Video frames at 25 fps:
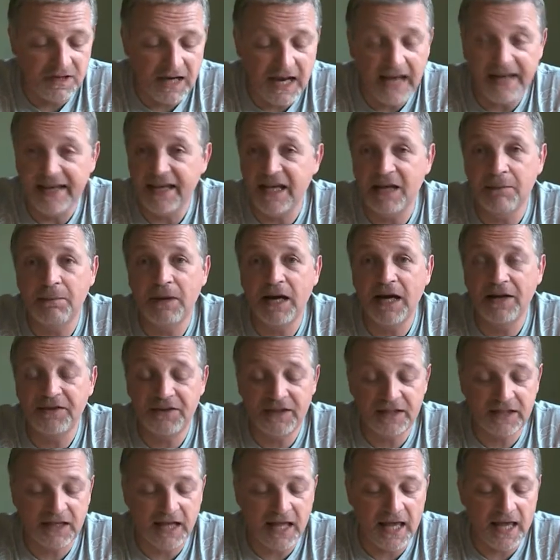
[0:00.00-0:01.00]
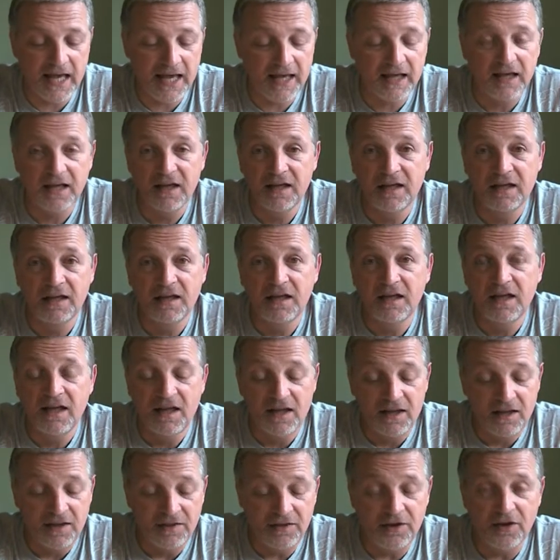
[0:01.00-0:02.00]
I hereby declare
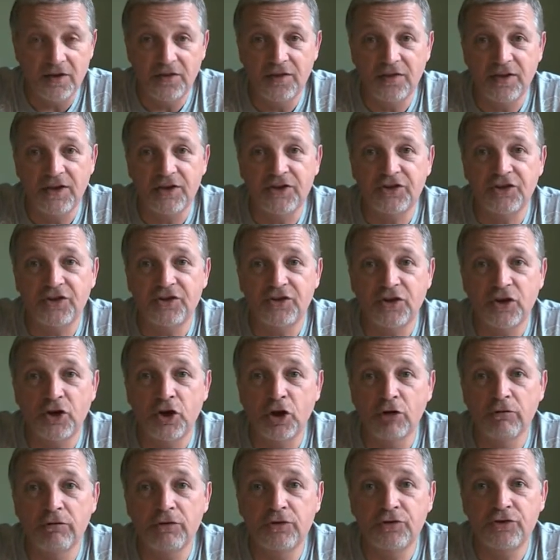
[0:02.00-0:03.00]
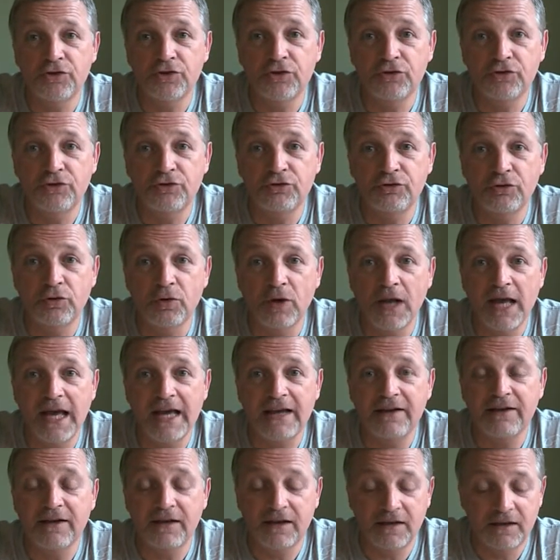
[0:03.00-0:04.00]
that this is a current and true
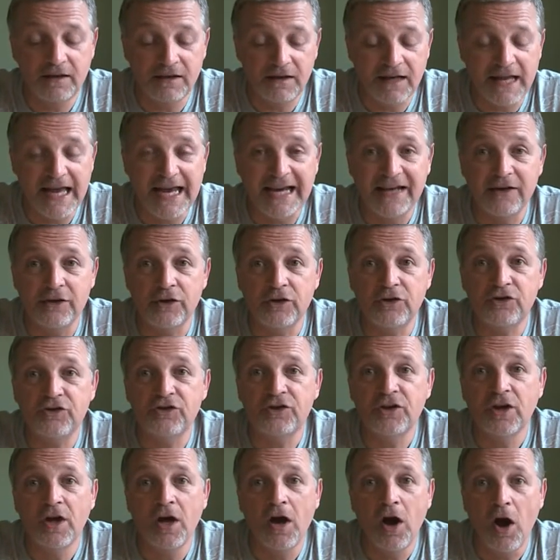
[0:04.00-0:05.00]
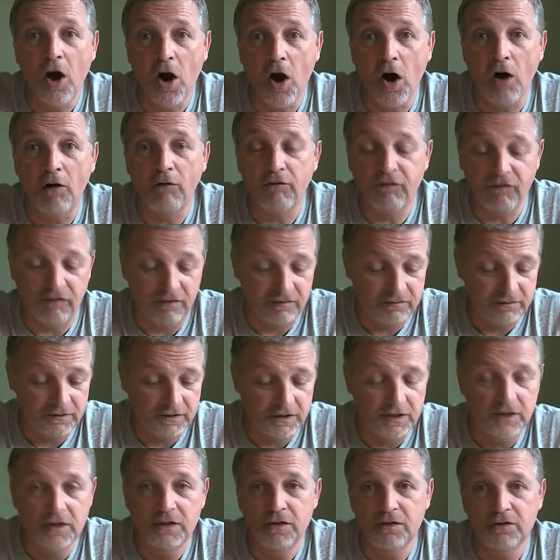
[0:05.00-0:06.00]
likeness of
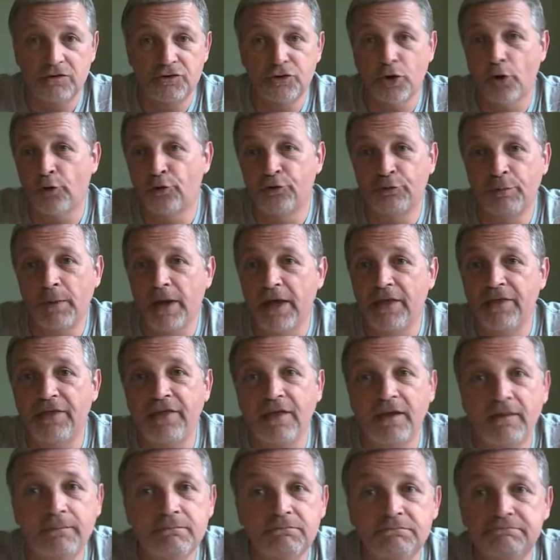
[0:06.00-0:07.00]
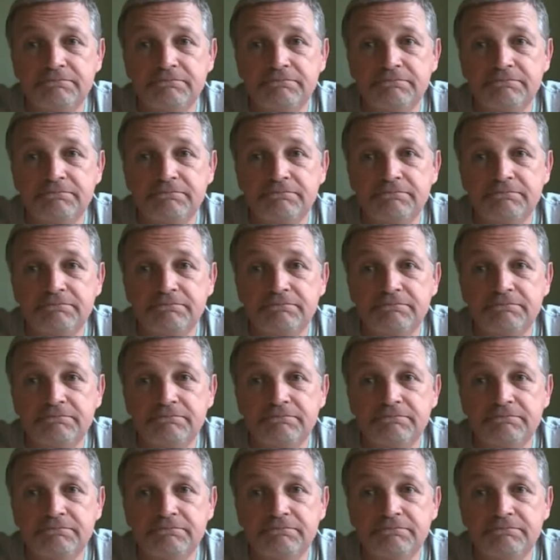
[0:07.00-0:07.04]
John Smith.